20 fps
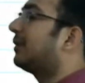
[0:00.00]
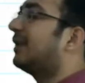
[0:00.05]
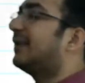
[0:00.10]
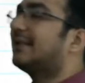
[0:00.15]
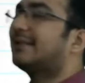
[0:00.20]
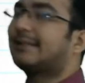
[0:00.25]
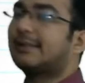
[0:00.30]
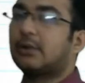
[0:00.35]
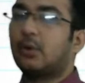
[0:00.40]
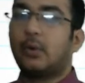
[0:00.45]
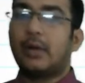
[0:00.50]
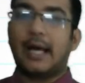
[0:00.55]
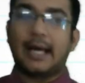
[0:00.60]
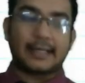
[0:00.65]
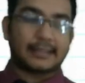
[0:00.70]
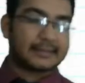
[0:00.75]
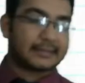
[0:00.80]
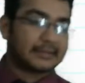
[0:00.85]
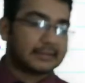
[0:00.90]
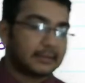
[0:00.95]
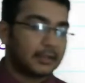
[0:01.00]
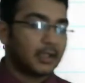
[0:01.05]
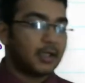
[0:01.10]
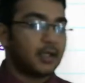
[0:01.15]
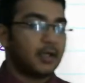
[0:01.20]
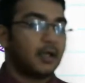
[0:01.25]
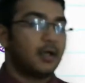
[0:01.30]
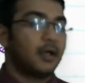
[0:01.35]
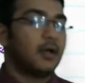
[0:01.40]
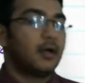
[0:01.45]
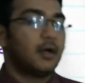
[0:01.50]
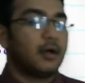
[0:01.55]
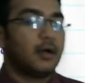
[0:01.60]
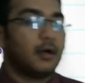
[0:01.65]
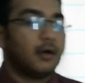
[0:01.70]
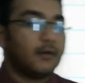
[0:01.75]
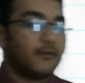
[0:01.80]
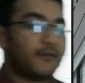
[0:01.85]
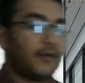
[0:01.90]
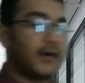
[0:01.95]
is 2 lakhs.
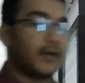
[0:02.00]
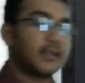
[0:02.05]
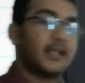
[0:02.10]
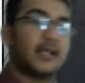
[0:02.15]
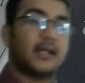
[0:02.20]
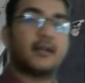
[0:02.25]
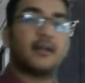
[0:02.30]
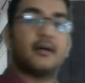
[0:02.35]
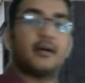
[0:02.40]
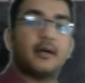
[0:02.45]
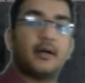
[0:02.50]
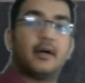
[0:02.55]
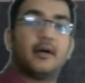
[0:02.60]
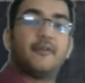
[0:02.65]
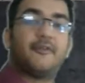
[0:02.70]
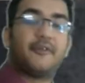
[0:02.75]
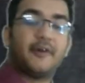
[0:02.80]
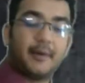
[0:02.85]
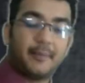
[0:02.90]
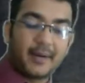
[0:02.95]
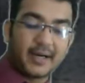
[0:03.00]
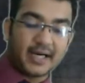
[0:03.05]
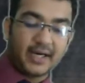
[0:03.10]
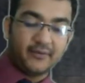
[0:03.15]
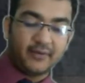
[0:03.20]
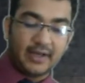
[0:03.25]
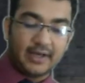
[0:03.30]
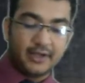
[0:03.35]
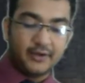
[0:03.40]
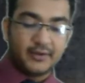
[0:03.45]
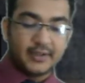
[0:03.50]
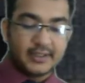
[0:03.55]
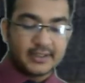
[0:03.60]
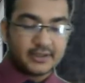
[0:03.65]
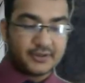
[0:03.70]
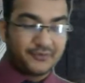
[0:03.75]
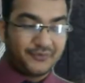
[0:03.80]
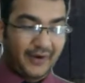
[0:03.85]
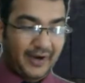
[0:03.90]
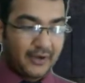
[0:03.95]
Further, fair market value is
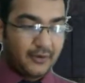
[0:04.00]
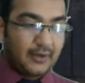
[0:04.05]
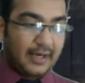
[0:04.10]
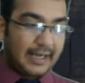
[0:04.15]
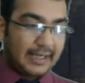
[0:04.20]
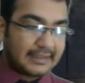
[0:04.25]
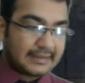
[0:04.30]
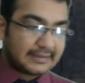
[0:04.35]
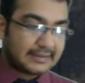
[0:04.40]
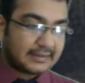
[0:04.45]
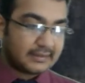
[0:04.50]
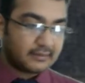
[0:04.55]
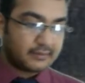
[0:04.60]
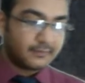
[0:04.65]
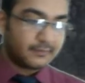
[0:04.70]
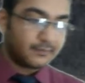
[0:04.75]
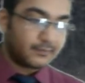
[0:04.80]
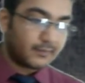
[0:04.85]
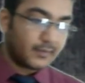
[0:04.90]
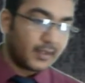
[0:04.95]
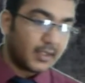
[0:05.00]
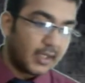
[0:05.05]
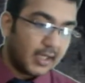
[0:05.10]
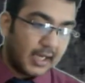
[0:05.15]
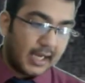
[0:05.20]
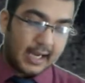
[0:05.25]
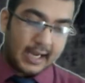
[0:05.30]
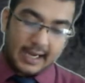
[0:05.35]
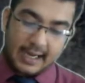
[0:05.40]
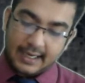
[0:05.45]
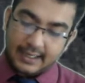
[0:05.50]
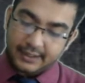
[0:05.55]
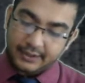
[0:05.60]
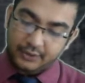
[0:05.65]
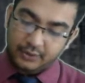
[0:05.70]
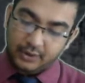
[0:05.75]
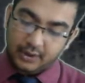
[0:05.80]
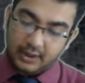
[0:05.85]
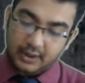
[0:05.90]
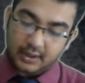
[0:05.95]
5 lakhs, and
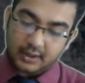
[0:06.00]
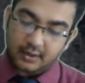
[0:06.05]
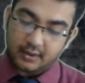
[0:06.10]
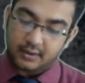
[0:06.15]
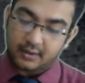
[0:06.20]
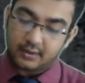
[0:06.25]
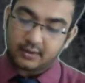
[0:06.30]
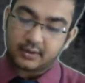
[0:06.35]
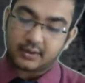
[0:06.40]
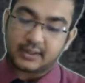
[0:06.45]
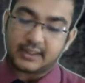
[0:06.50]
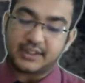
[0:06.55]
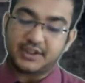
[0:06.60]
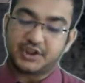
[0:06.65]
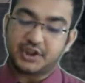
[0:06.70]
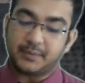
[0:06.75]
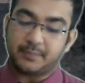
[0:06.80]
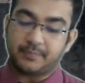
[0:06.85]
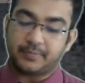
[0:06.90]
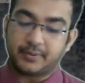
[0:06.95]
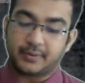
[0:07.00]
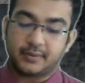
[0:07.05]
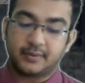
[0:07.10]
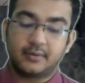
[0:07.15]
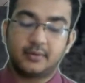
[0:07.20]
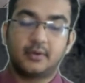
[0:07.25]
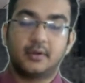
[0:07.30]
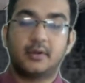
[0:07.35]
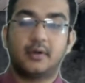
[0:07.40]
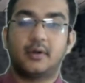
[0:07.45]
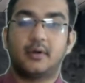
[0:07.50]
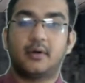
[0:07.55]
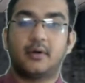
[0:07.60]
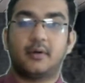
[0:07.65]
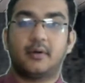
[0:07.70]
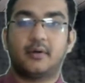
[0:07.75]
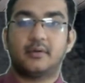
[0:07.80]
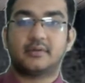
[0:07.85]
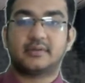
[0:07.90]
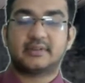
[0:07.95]
your ketchup
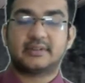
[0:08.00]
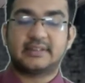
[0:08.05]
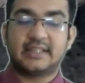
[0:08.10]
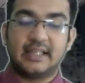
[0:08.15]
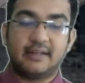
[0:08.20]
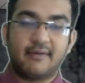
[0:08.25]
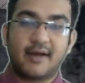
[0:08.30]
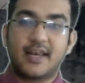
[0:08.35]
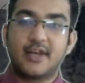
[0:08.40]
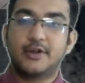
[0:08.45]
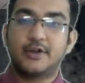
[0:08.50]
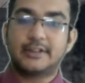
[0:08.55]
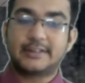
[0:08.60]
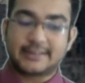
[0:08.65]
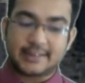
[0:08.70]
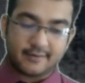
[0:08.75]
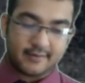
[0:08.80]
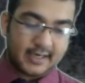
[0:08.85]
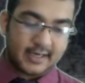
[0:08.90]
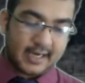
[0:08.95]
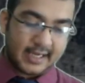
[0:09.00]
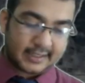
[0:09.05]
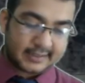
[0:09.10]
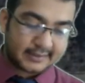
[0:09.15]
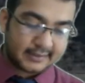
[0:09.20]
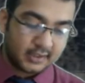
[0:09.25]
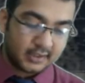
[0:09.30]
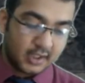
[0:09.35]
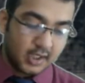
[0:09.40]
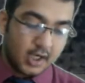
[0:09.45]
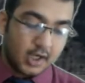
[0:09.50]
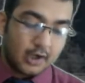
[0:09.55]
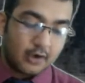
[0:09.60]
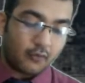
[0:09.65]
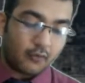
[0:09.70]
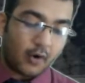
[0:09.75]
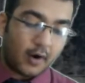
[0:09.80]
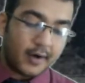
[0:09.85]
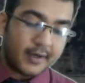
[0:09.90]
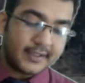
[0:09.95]
sale value is 7 lakhs.
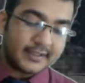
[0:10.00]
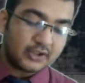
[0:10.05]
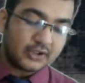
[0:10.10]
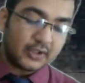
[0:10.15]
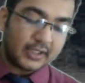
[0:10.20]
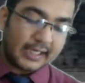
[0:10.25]
What is your